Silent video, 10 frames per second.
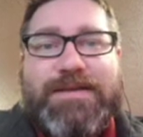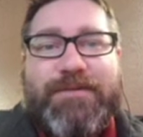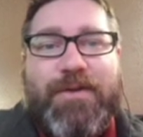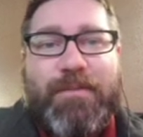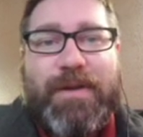
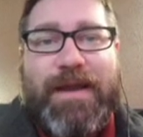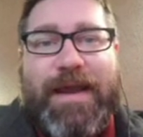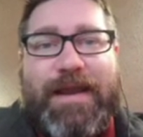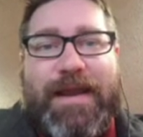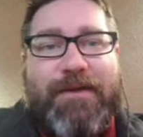if you're
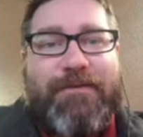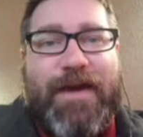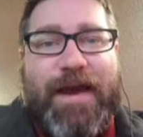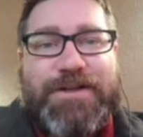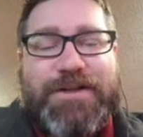playing a
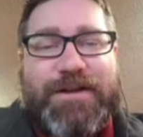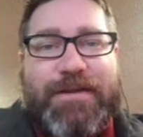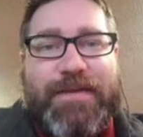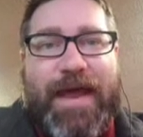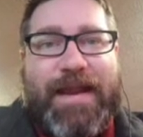
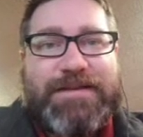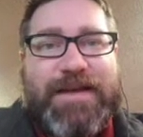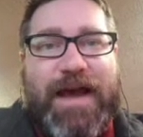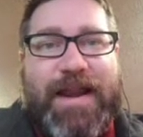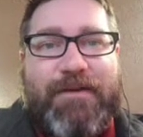faction that has
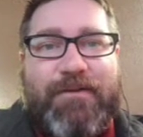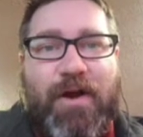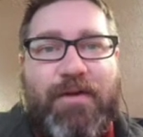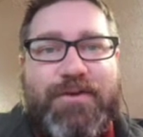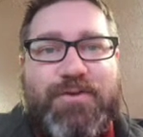got
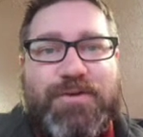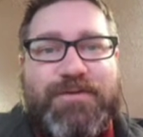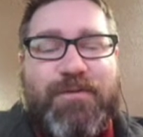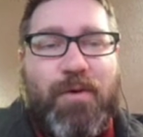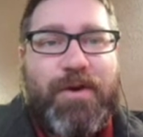all the tools
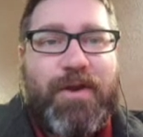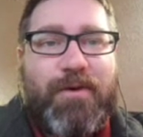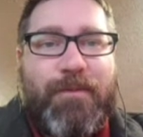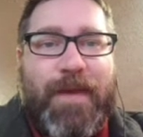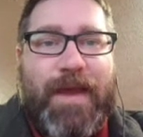for
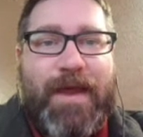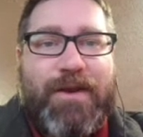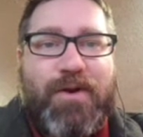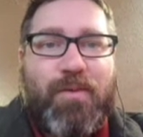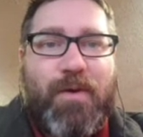you,
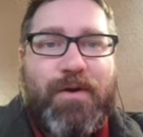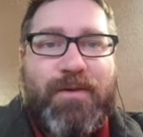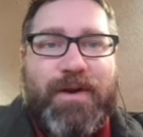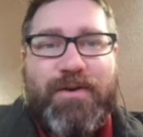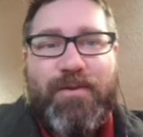and you're
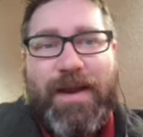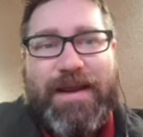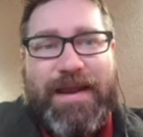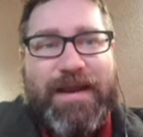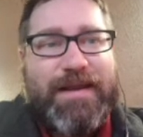wondering, do I
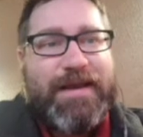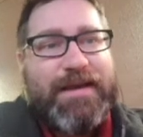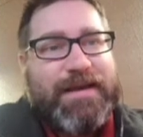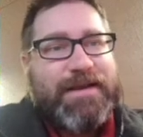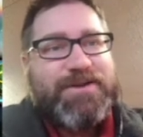need
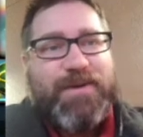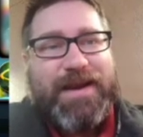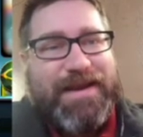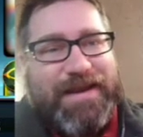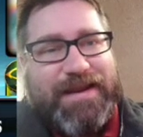
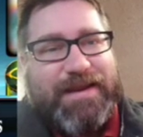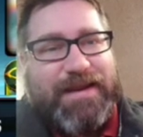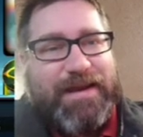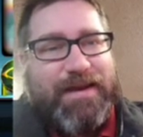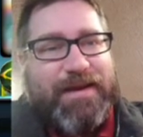
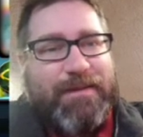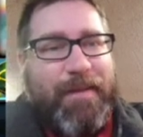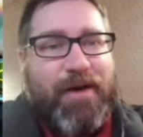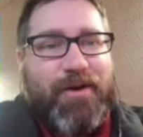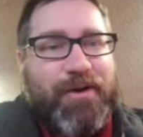
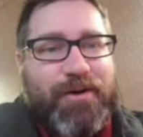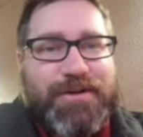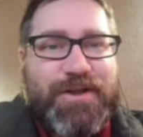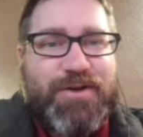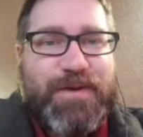
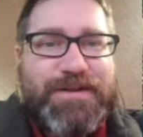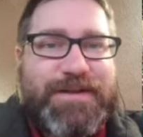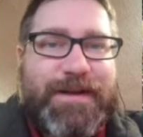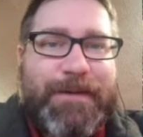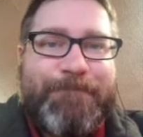Amalgahurst the
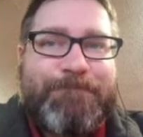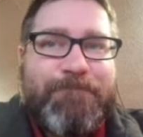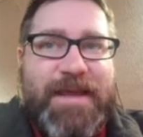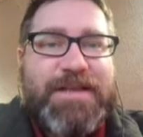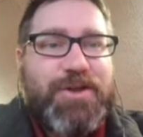Twisted?
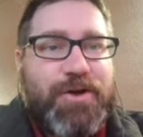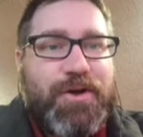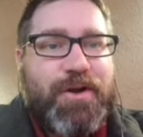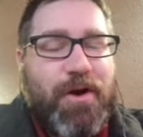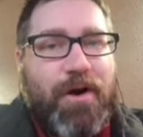He's a
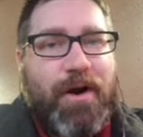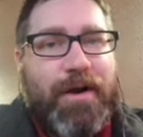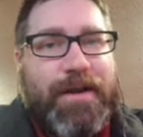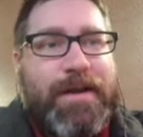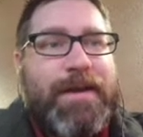good
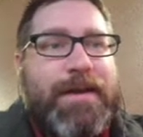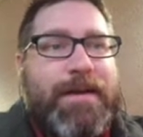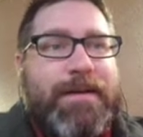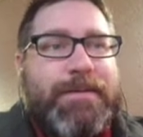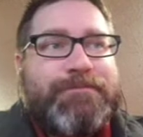card,
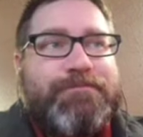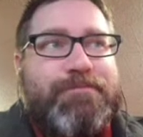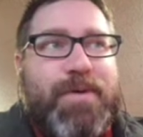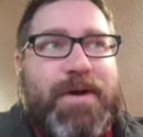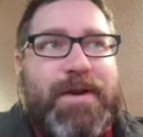
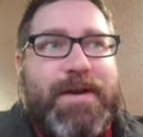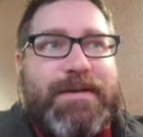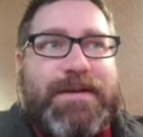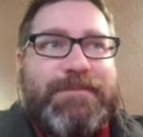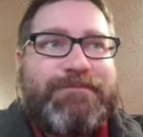but
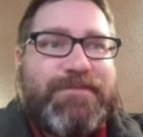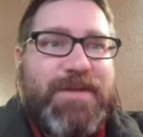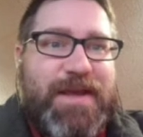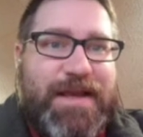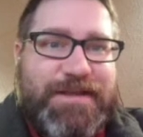
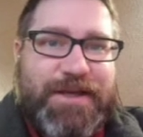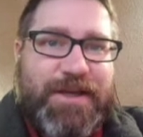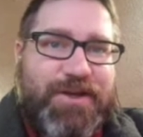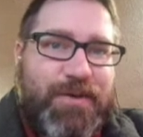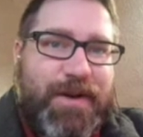is he
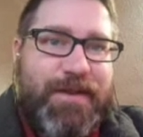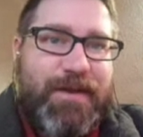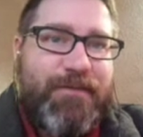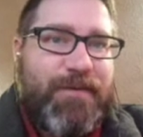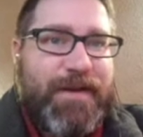going to do
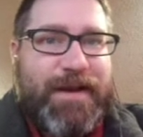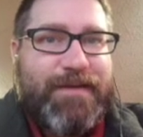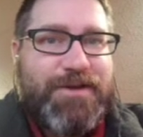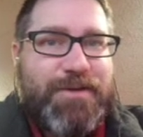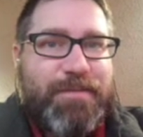anything for the
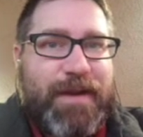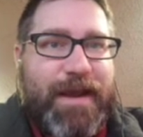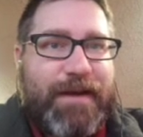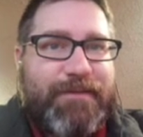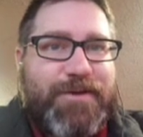deck that you're
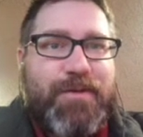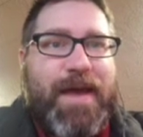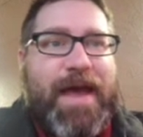playing? Do you